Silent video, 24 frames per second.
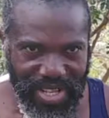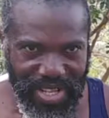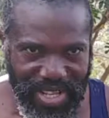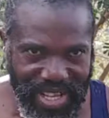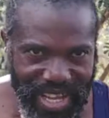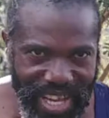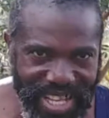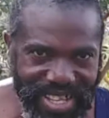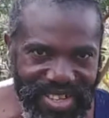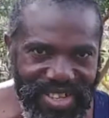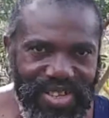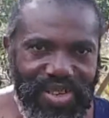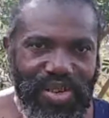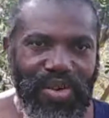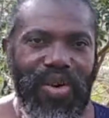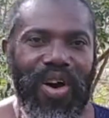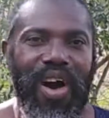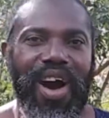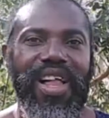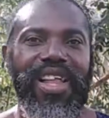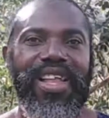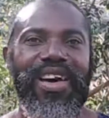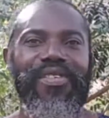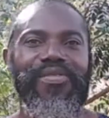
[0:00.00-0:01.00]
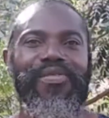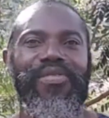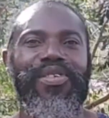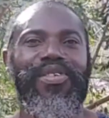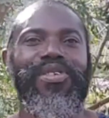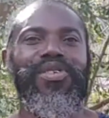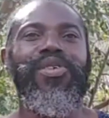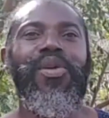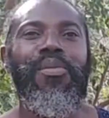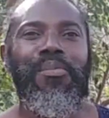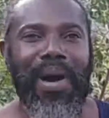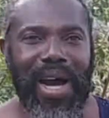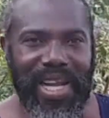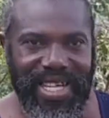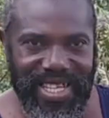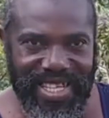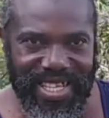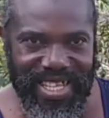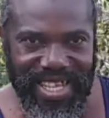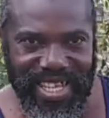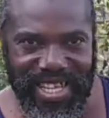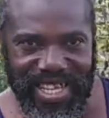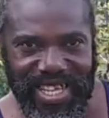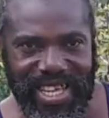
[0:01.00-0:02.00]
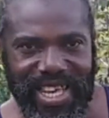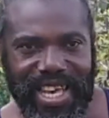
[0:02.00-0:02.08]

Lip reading: Greetings to all of humanity,